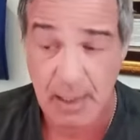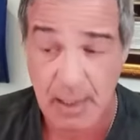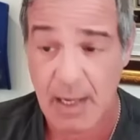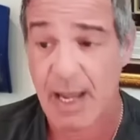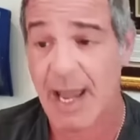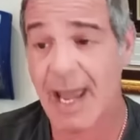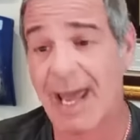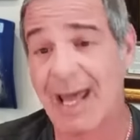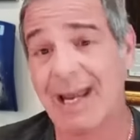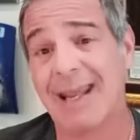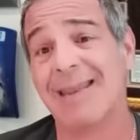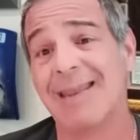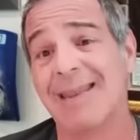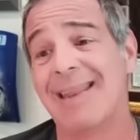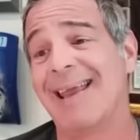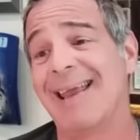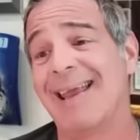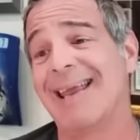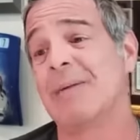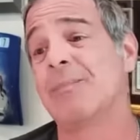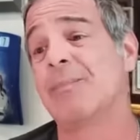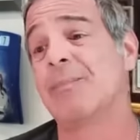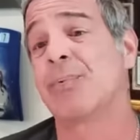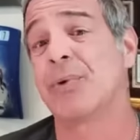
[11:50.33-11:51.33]
And
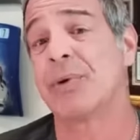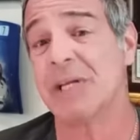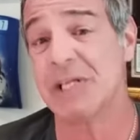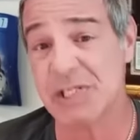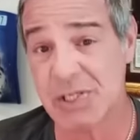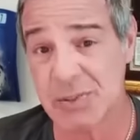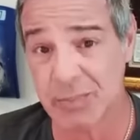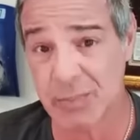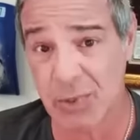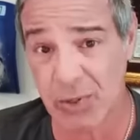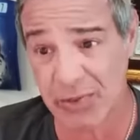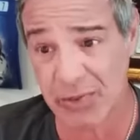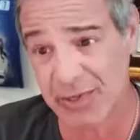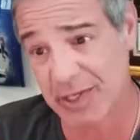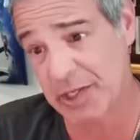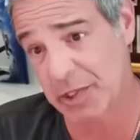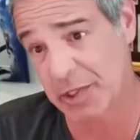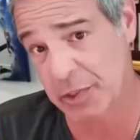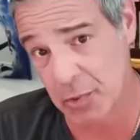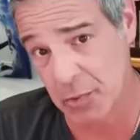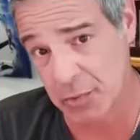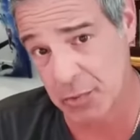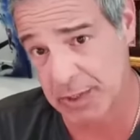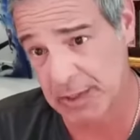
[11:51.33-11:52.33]
in principle, the
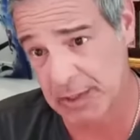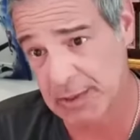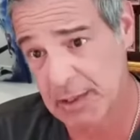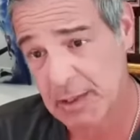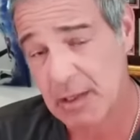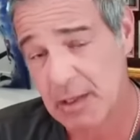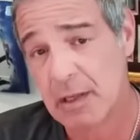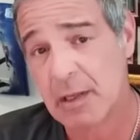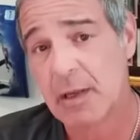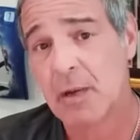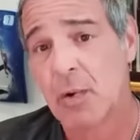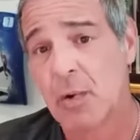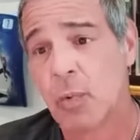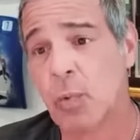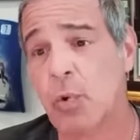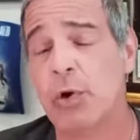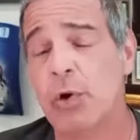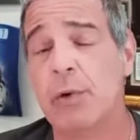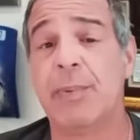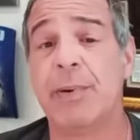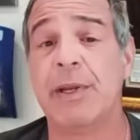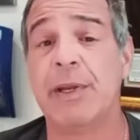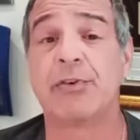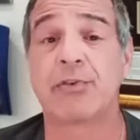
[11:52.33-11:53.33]
unit
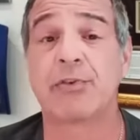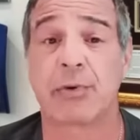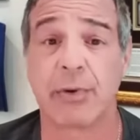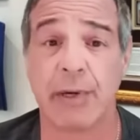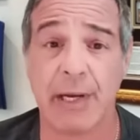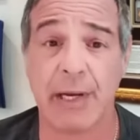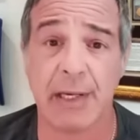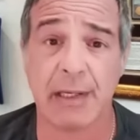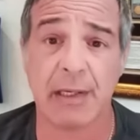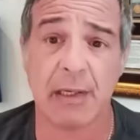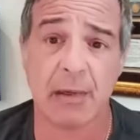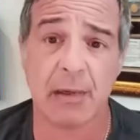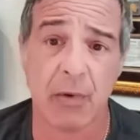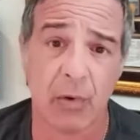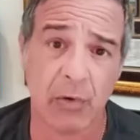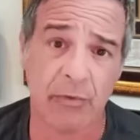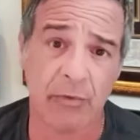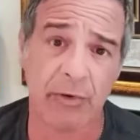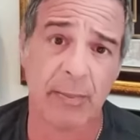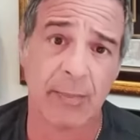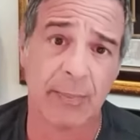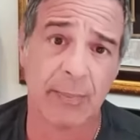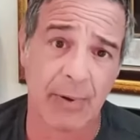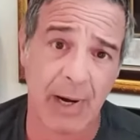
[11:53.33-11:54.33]
would be traded
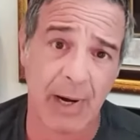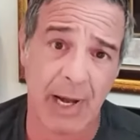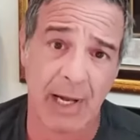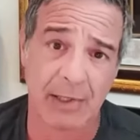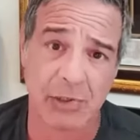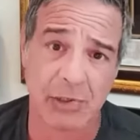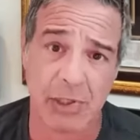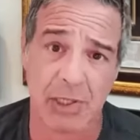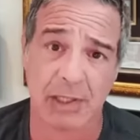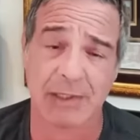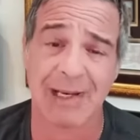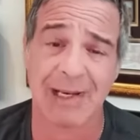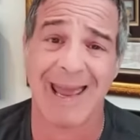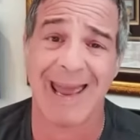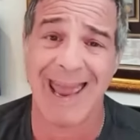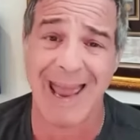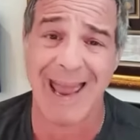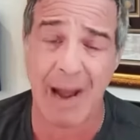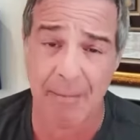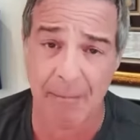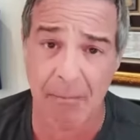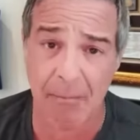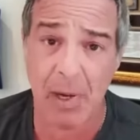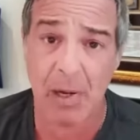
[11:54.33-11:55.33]
over Project
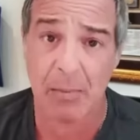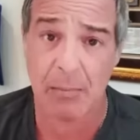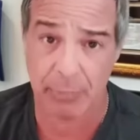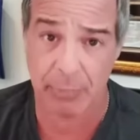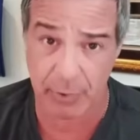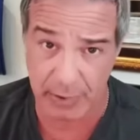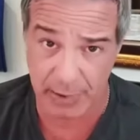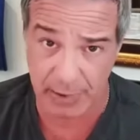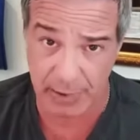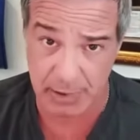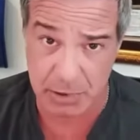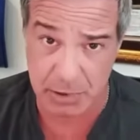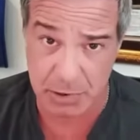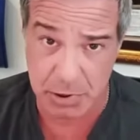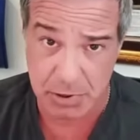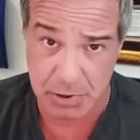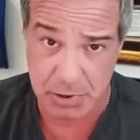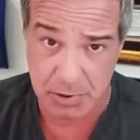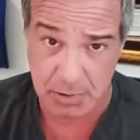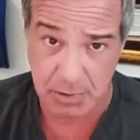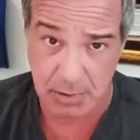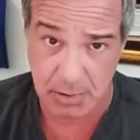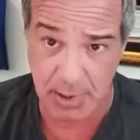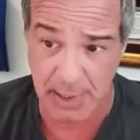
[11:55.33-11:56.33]
M Bridge,
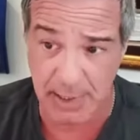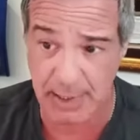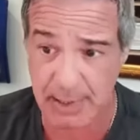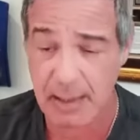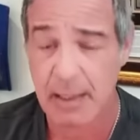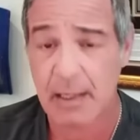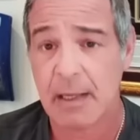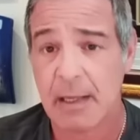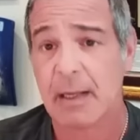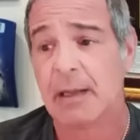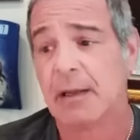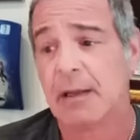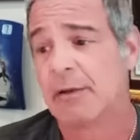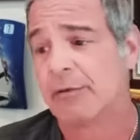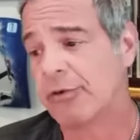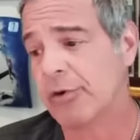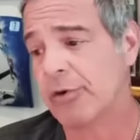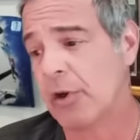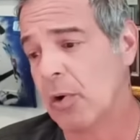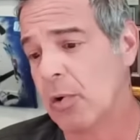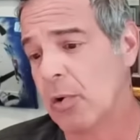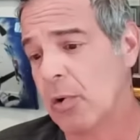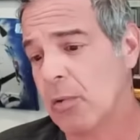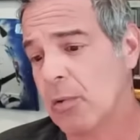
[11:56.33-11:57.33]
right?
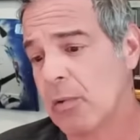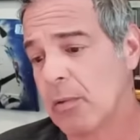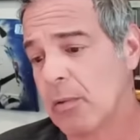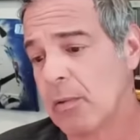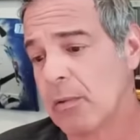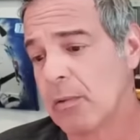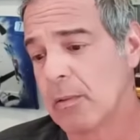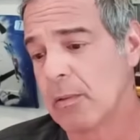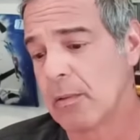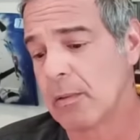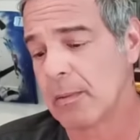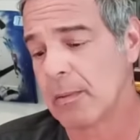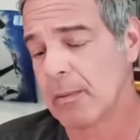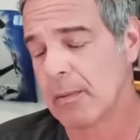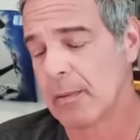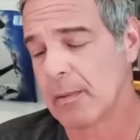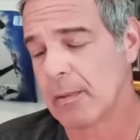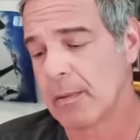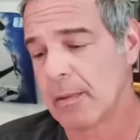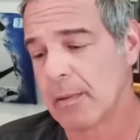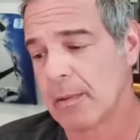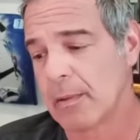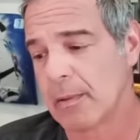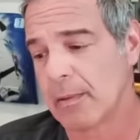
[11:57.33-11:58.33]
So
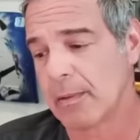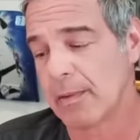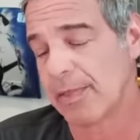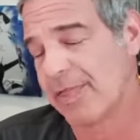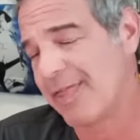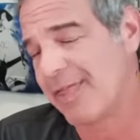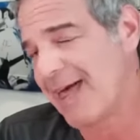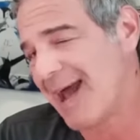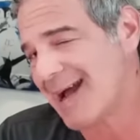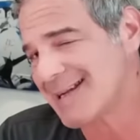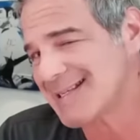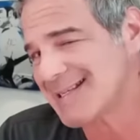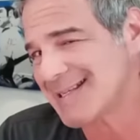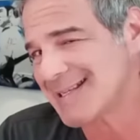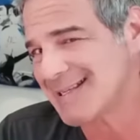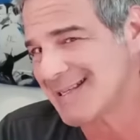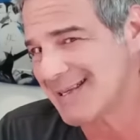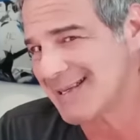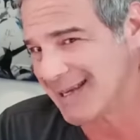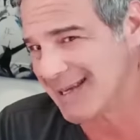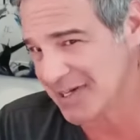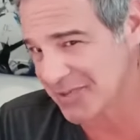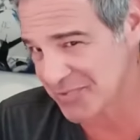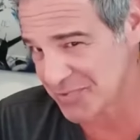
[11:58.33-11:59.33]
that's
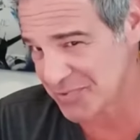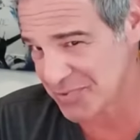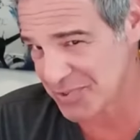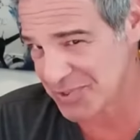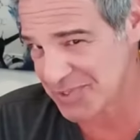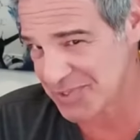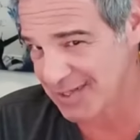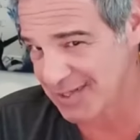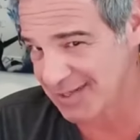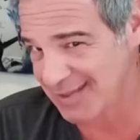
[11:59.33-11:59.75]
the interesting